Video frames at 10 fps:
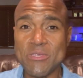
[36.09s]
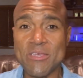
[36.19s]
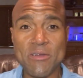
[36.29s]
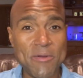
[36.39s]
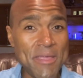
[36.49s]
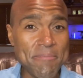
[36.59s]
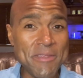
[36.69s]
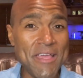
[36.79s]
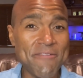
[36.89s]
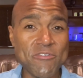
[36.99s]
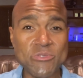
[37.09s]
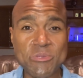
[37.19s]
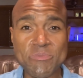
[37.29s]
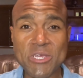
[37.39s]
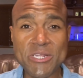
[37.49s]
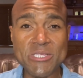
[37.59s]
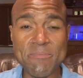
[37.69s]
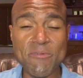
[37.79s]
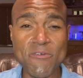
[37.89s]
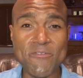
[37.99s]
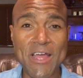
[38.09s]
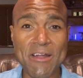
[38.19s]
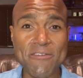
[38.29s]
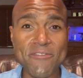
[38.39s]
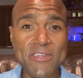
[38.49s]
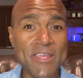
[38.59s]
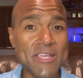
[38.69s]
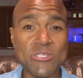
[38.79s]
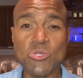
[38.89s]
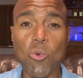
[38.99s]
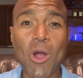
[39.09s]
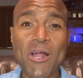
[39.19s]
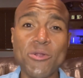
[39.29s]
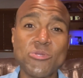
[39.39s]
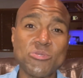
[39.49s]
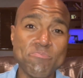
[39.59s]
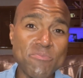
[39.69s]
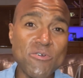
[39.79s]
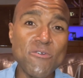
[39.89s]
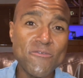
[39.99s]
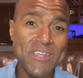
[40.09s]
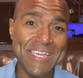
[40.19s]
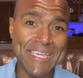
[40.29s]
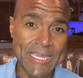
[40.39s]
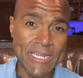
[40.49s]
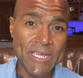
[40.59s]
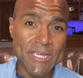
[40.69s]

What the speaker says: you know, empty after some tenants had moved out of it and squatters moved in.